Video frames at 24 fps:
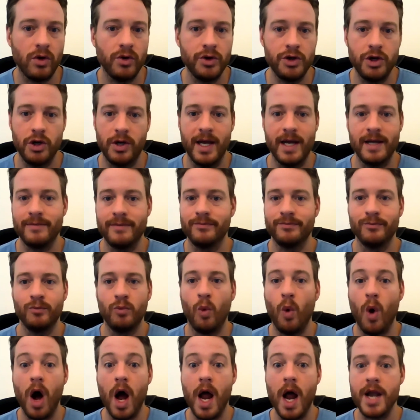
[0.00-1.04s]
you get
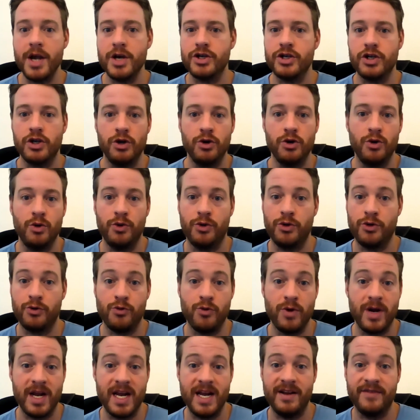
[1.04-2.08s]
1, 2,
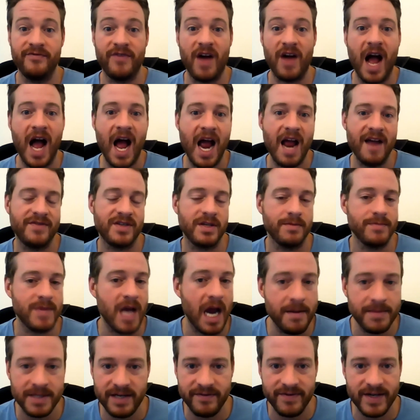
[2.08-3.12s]
3, 5,
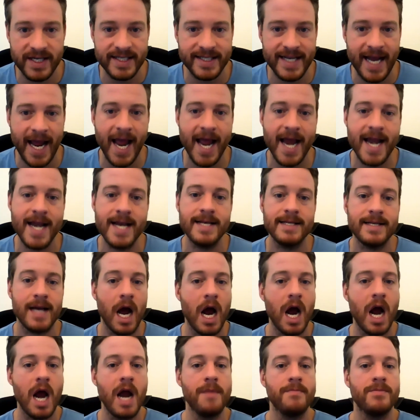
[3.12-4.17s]
sometimes even 10
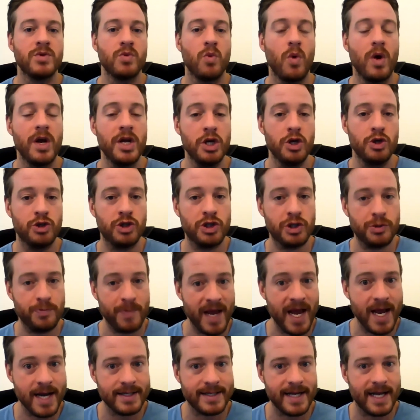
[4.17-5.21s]
times what you
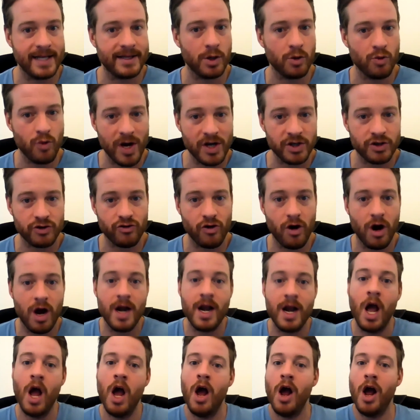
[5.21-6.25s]
spent at the restaurant.
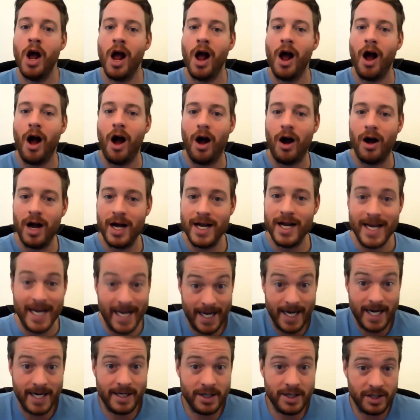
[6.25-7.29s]

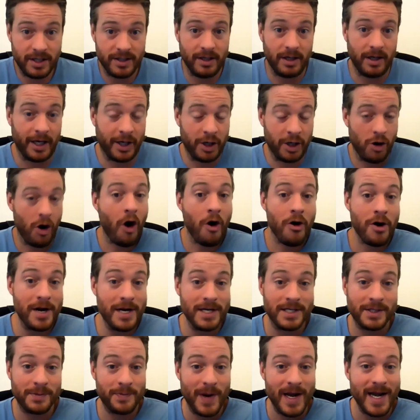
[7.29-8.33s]
Like you're already
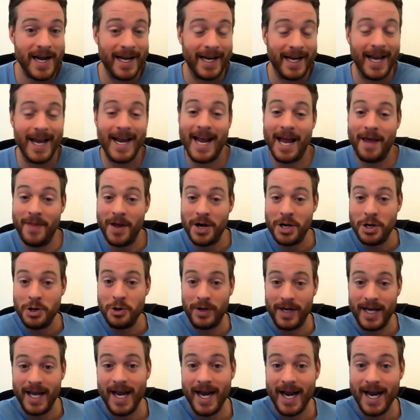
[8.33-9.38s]
spending it, and then you
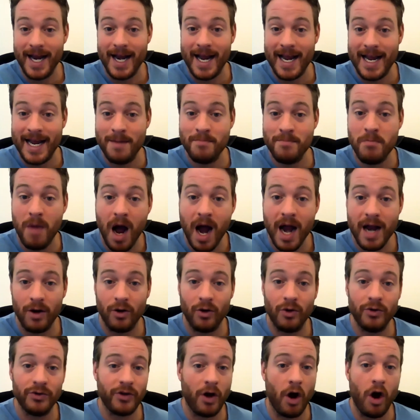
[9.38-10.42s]
get it in
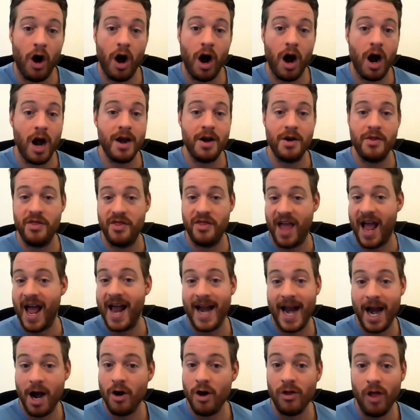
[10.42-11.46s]
miles on that
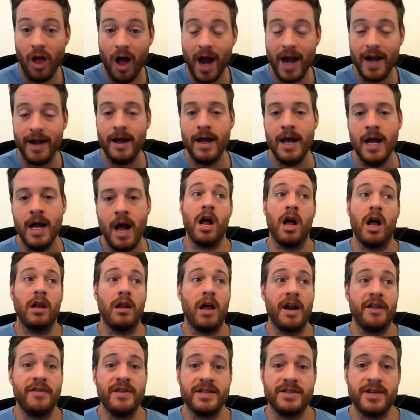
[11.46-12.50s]
airline. A
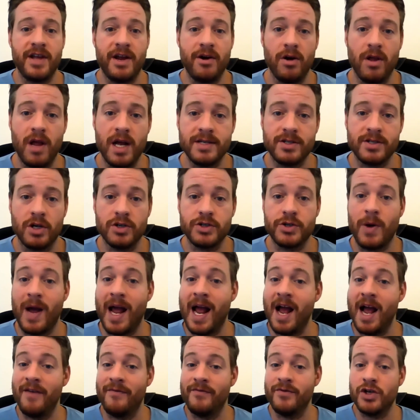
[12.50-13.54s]
lot of these airlines also
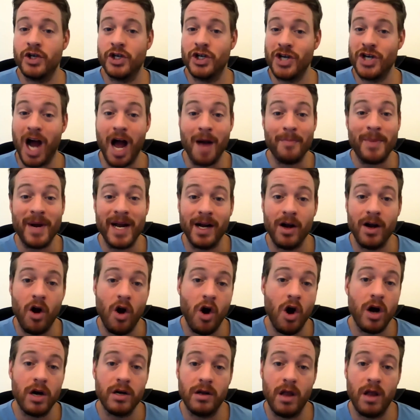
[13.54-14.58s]
have shopping
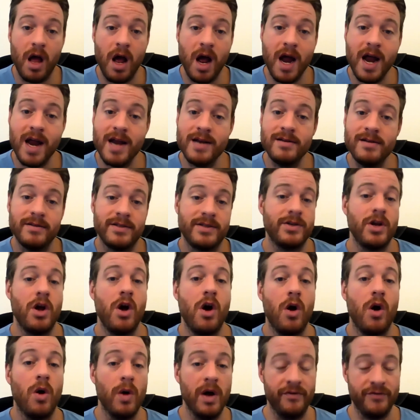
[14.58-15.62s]
online.
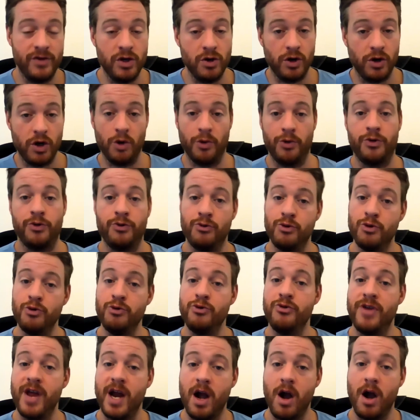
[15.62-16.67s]
So if you go through
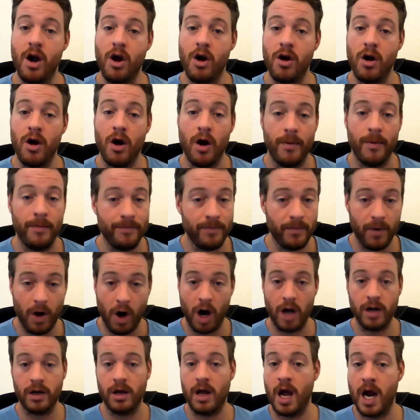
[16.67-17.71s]
their
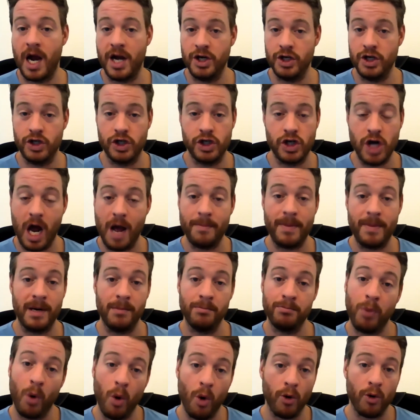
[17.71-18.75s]
online shopping
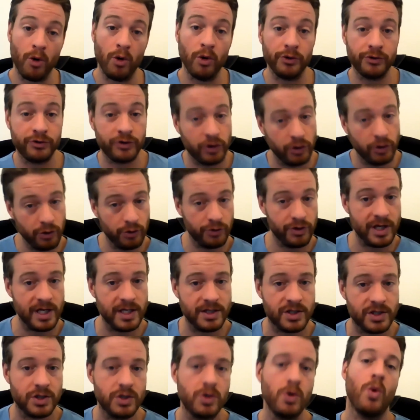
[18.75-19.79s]
portal to
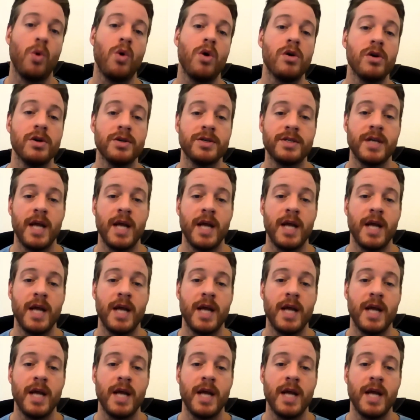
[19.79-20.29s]
these stores,